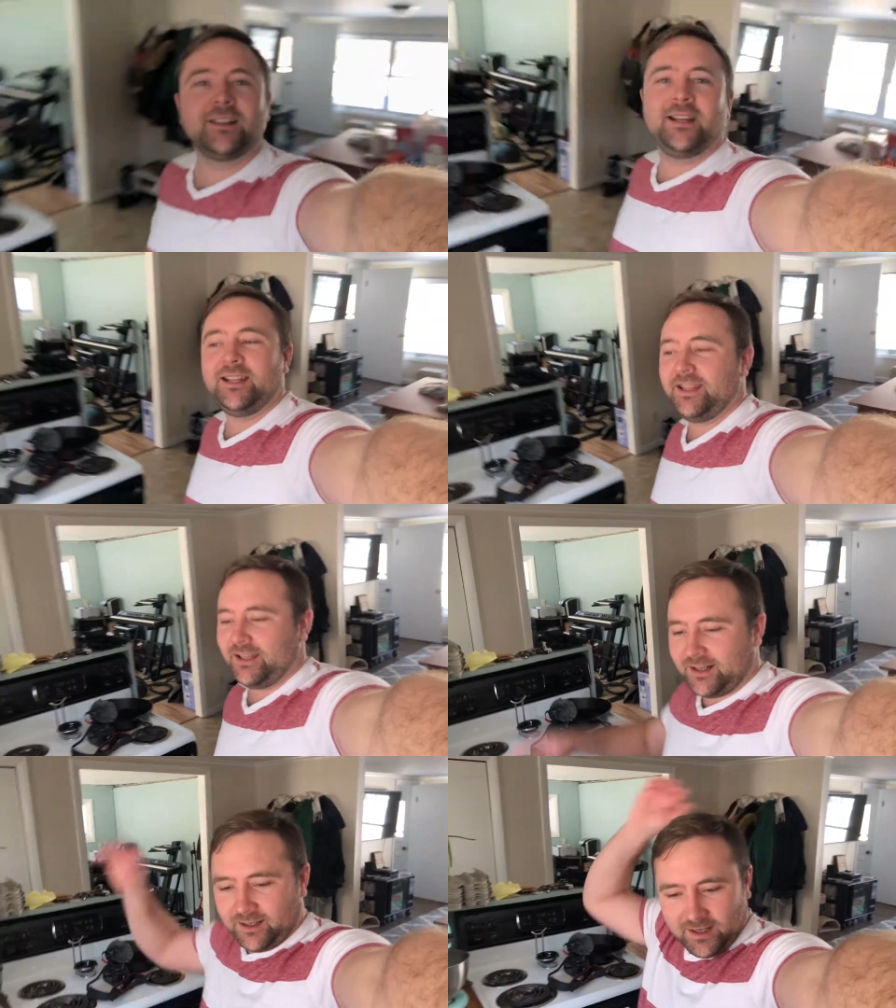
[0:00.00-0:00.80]
in
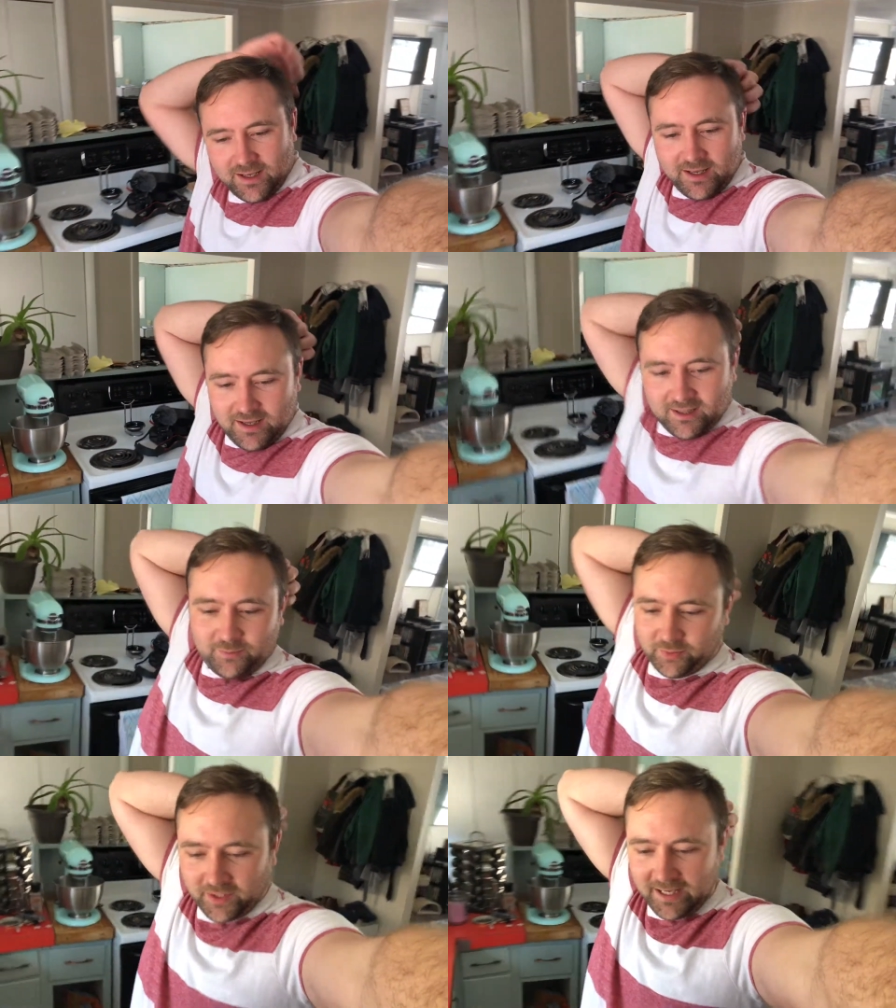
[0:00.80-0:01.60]
here. It's
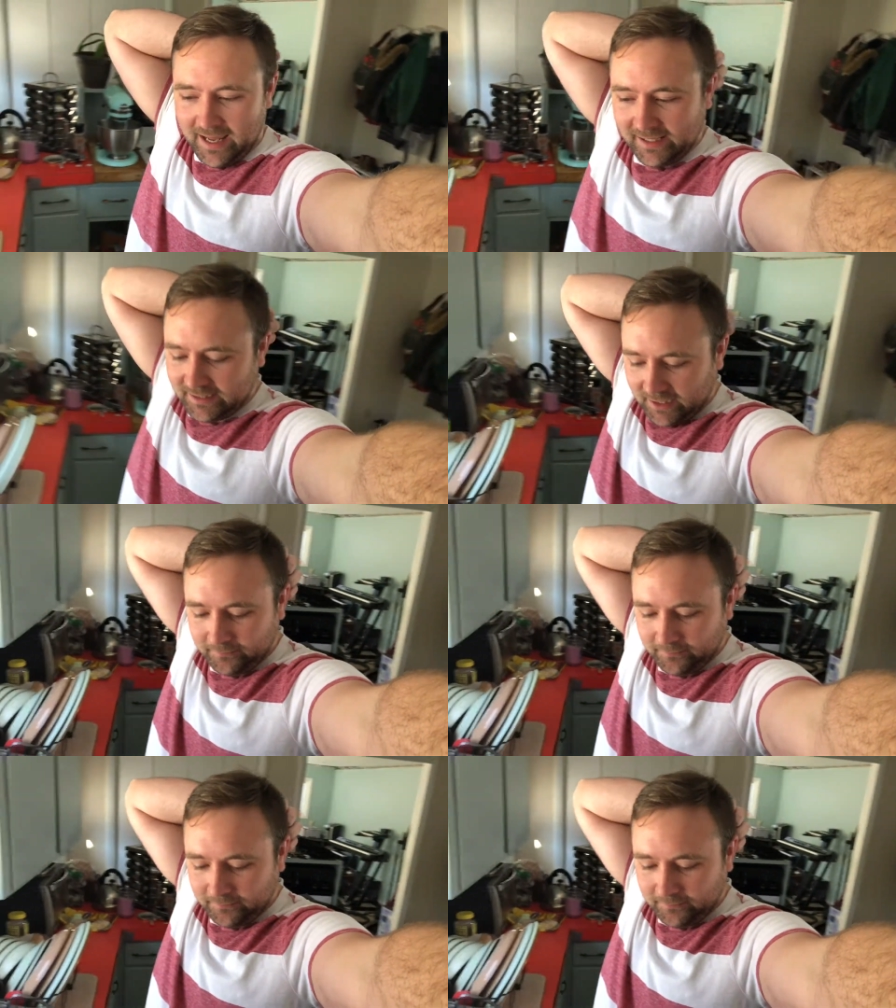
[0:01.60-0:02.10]
pretty nice.